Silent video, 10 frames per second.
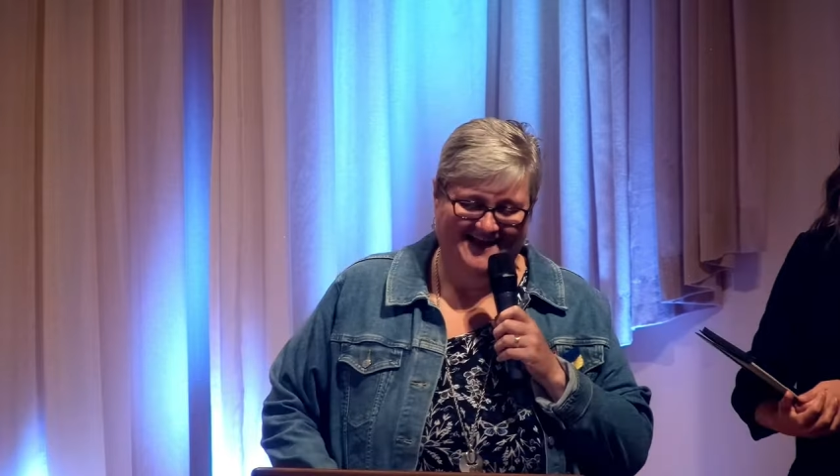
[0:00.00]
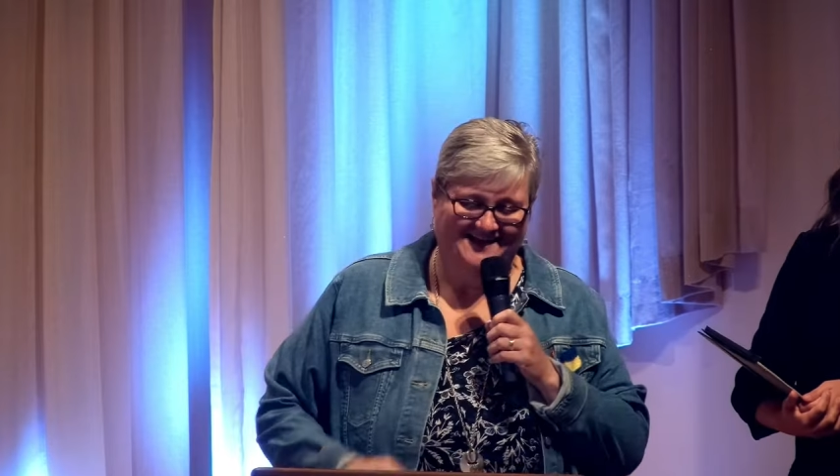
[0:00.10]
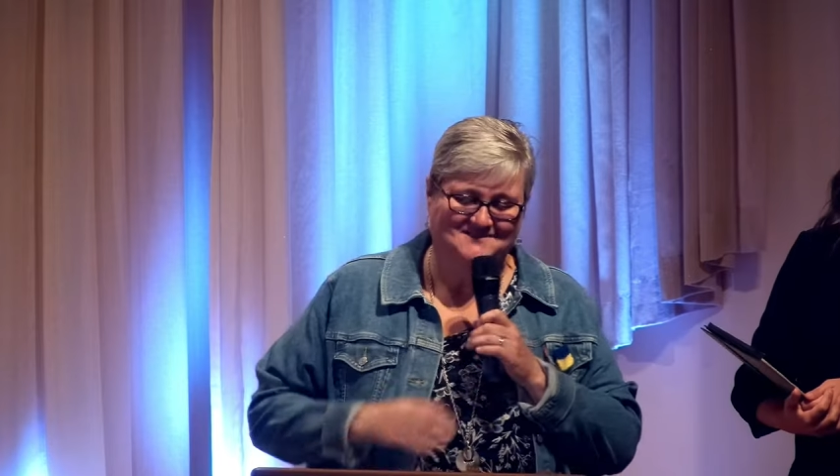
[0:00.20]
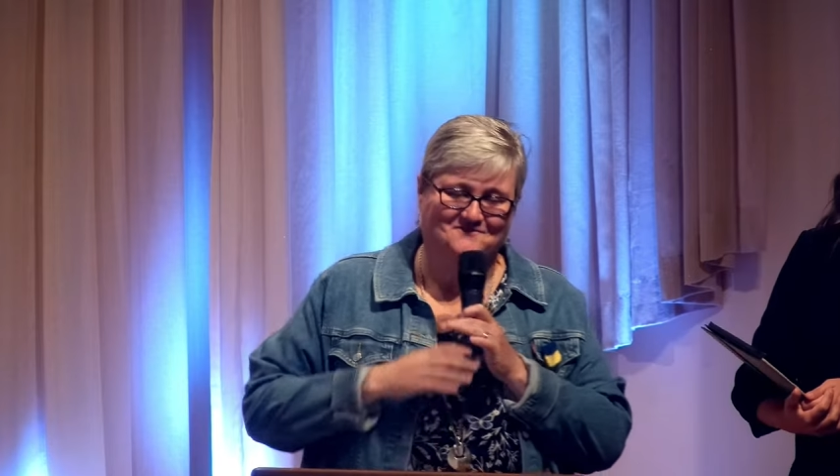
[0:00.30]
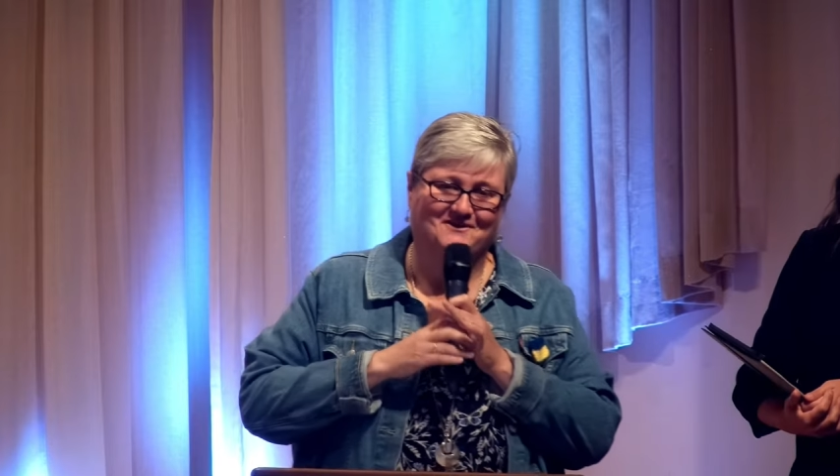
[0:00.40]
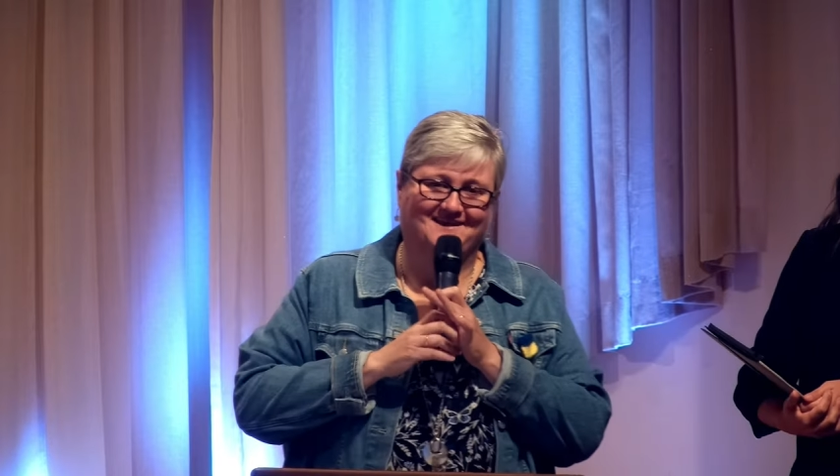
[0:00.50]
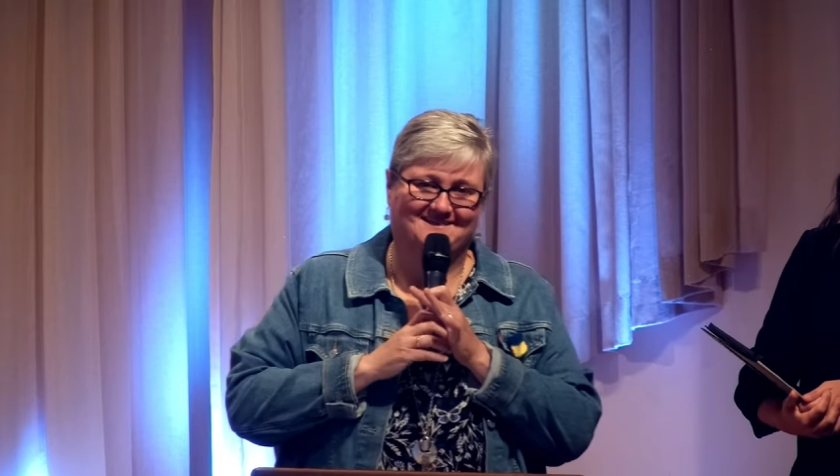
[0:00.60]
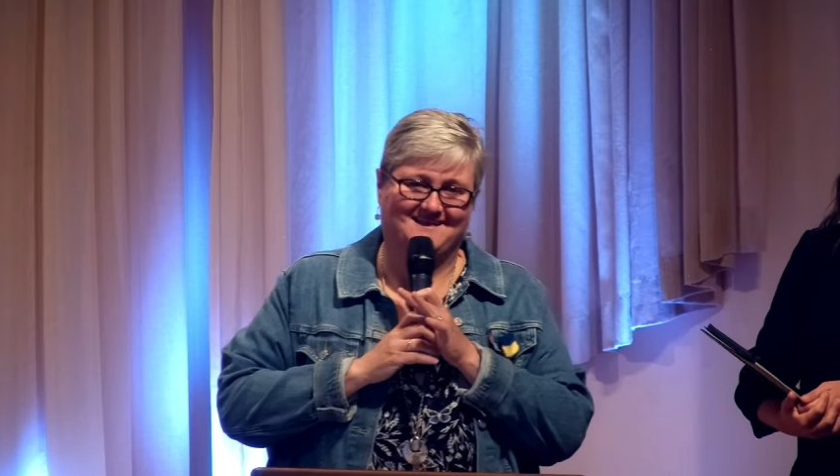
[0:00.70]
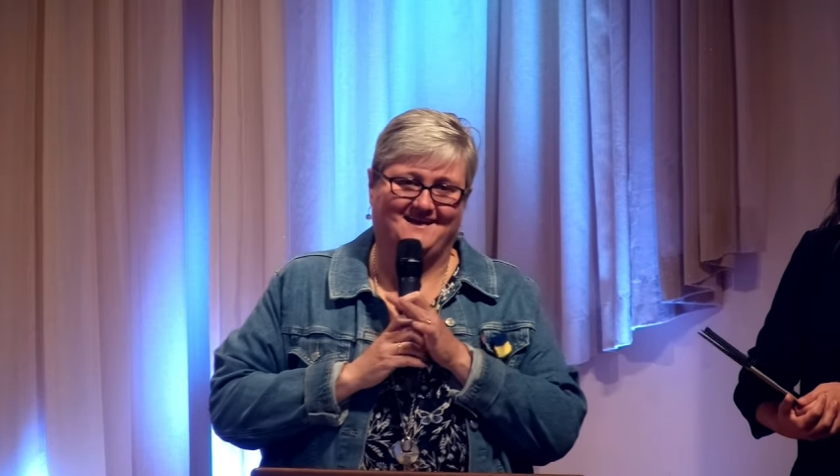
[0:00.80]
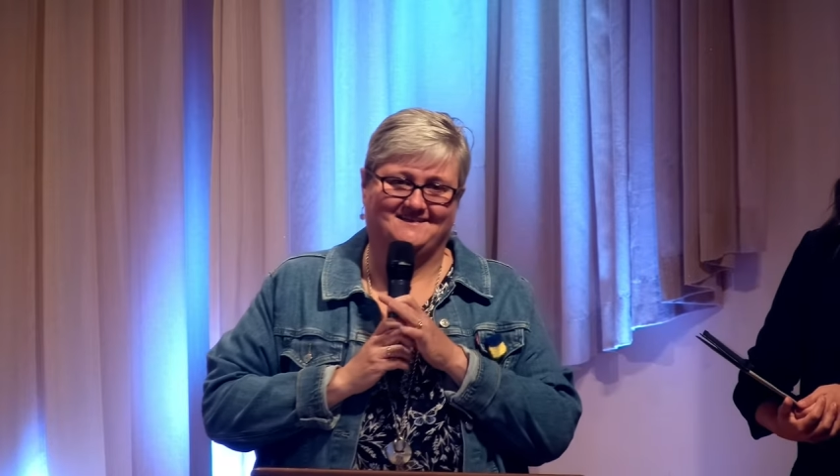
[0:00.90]
Yeah, so really
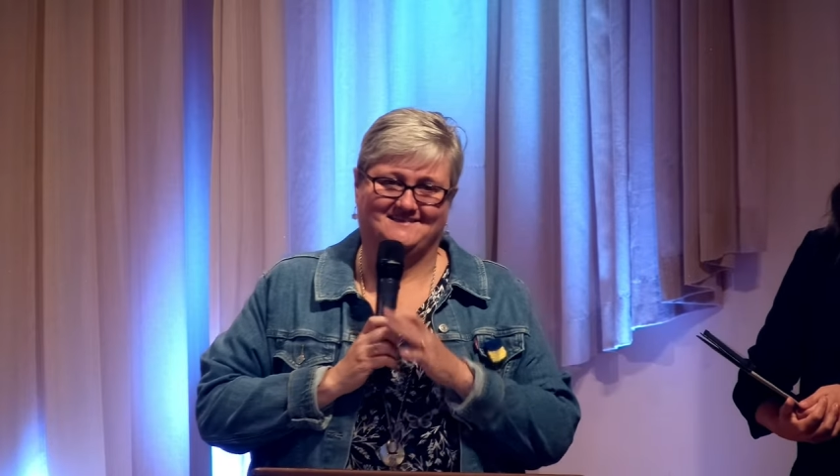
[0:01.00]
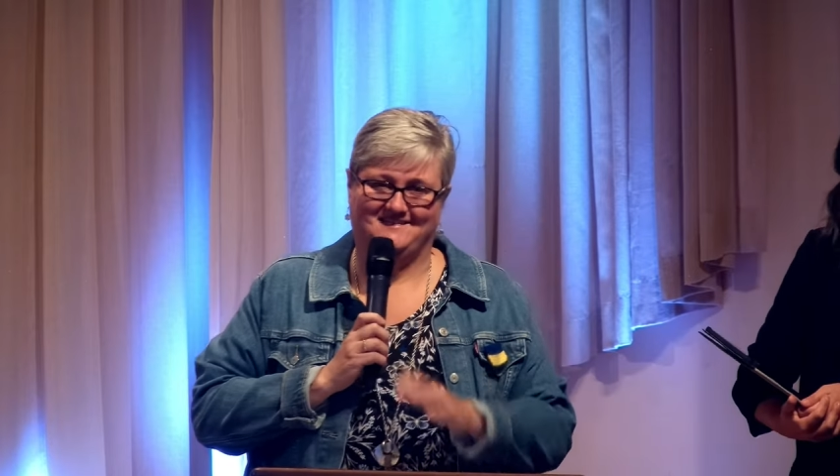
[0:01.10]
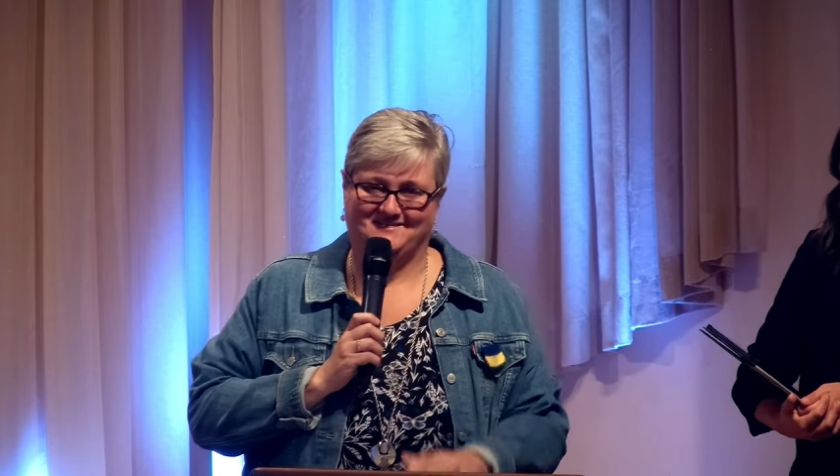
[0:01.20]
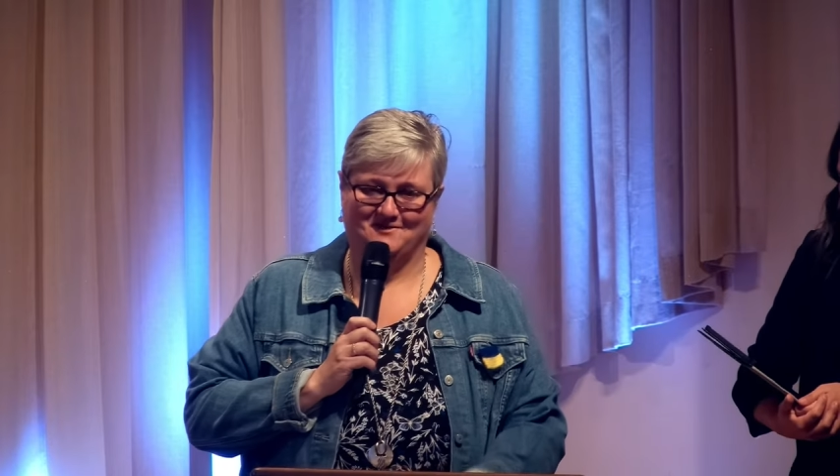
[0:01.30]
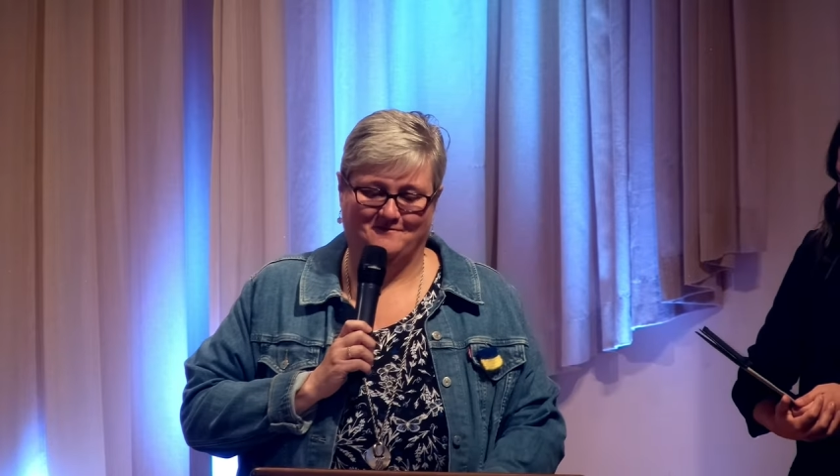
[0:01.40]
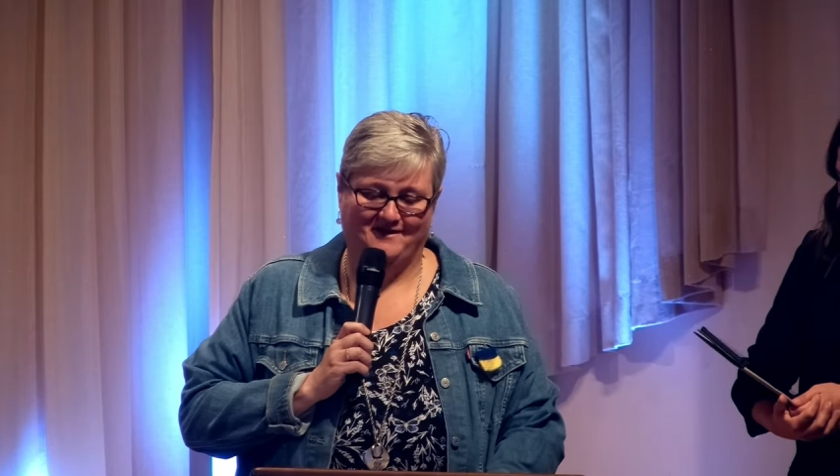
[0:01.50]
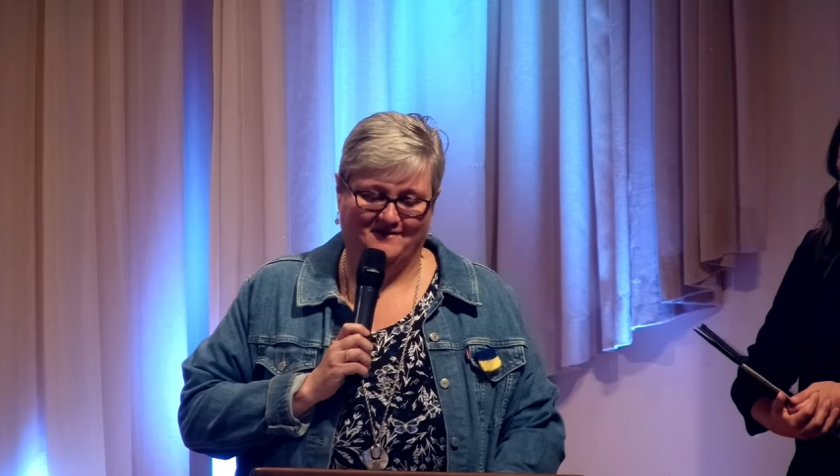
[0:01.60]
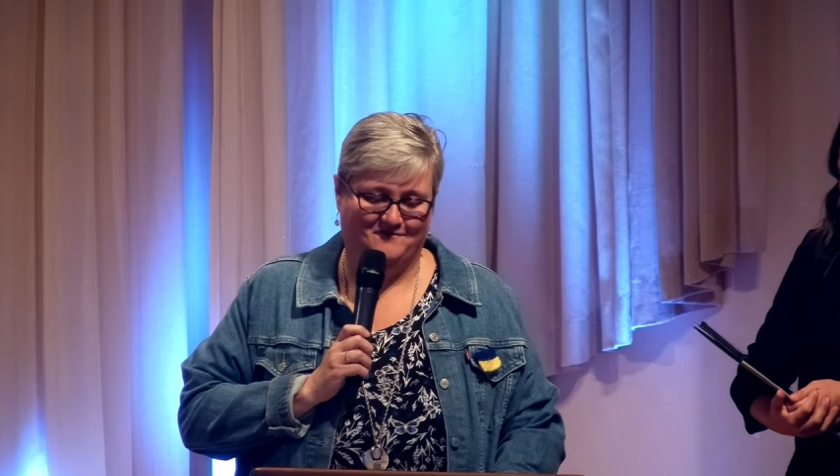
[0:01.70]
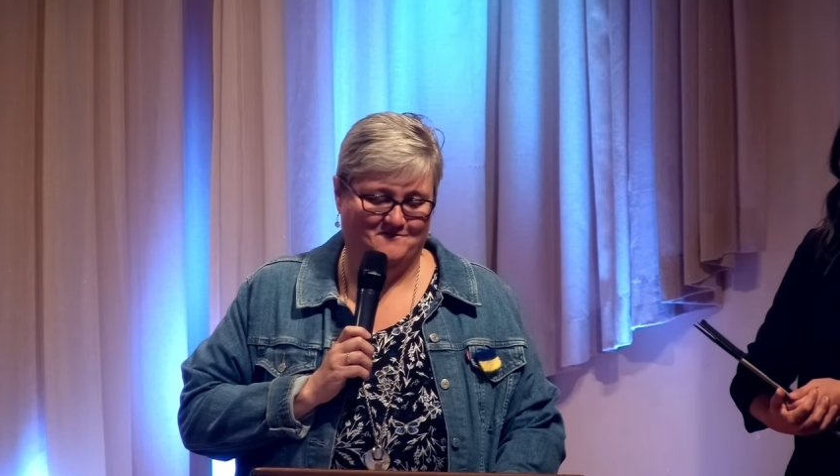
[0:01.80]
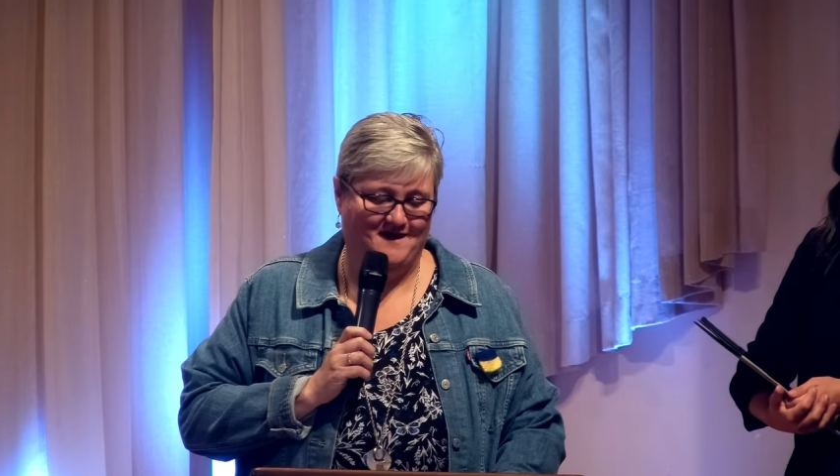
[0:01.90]
excited to see so
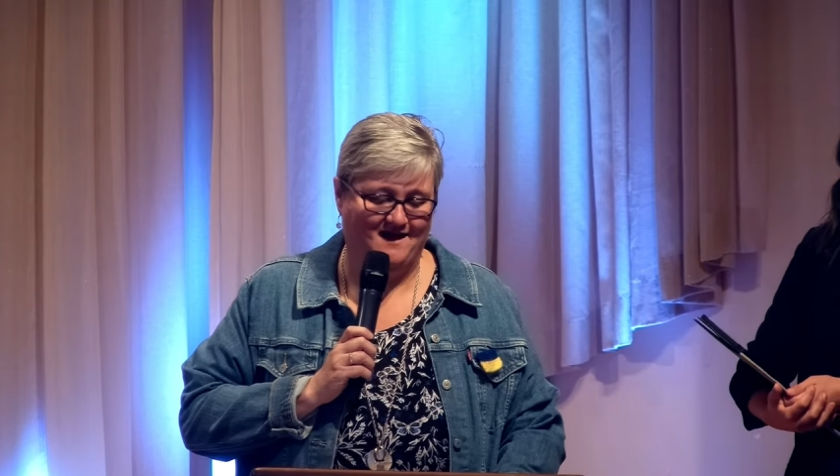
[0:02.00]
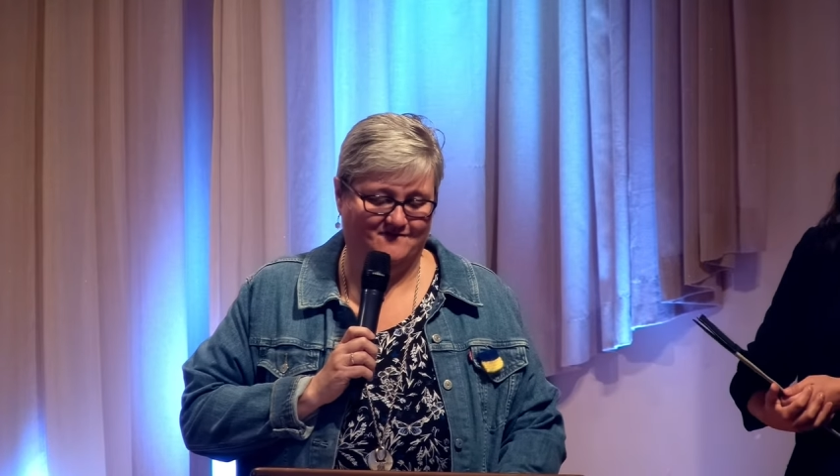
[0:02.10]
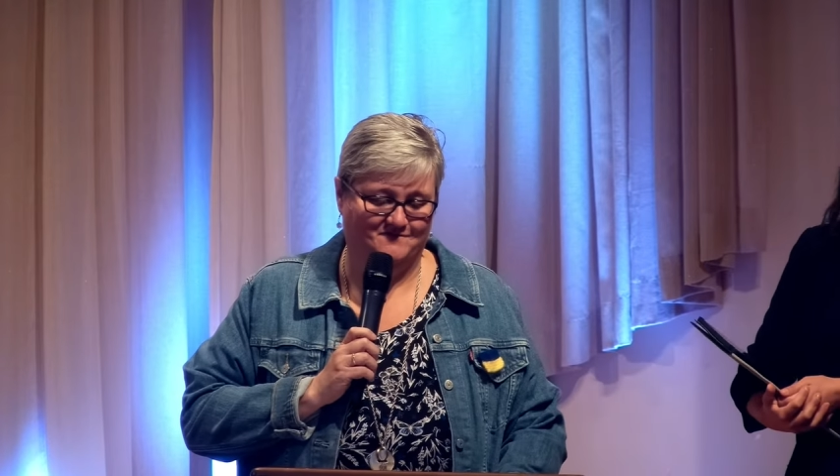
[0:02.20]
many of you back